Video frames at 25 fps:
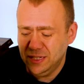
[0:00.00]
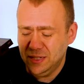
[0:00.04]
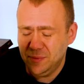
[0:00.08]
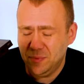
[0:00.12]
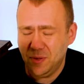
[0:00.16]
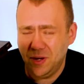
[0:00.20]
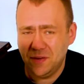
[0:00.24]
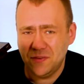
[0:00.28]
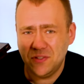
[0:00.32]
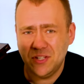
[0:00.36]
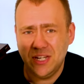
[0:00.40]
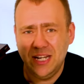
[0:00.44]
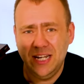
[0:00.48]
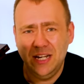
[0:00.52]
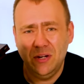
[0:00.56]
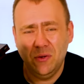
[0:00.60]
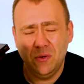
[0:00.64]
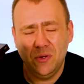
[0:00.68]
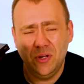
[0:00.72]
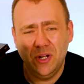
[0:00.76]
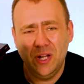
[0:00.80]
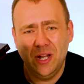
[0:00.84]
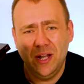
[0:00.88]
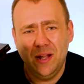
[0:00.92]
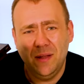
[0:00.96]
But I've seen
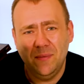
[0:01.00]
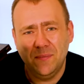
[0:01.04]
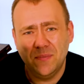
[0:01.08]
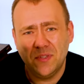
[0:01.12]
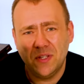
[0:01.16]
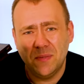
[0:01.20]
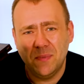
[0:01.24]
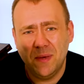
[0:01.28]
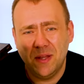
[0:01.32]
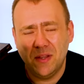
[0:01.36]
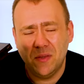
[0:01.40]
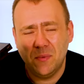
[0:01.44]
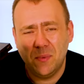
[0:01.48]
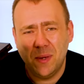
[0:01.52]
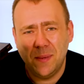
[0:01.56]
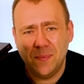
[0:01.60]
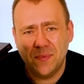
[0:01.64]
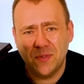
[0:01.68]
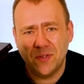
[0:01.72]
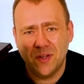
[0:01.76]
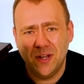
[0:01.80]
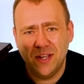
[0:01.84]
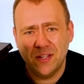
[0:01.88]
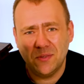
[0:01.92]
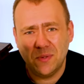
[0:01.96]
on um, some other
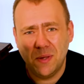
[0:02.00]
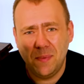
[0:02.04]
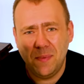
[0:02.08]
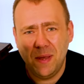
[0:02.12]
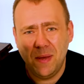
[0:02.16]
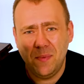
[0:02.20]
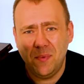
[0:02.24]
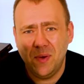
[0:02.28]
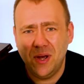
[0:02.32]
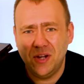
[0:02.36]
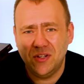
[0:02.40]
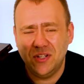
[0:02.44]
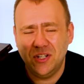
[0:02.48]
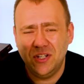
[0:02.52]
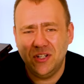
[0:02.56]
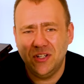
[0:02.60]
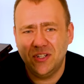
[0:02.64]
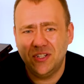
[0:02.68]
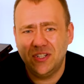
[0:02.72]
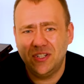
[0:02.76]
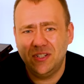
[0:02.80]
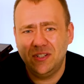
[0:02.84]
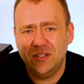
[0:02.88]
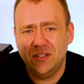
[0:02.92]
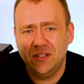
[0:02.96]
websites where people actually
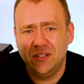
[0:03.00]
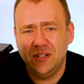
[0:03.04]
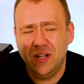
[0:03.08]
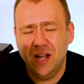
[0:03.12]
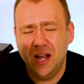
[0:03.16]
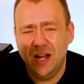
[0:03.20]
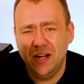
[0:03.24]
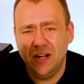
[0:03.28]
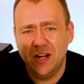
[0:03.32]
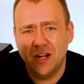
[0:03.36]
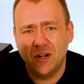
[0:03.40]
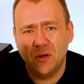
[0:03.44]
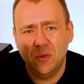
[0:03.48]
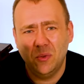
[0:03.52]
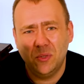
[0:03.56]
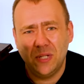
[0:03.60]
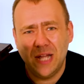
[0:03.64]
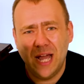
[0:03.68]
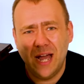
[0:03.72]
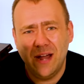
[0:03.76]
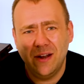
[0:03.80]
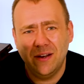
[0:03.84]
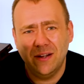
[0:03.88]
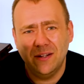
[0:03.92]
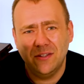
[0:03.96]
just uh, knuckle
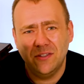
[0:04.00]
down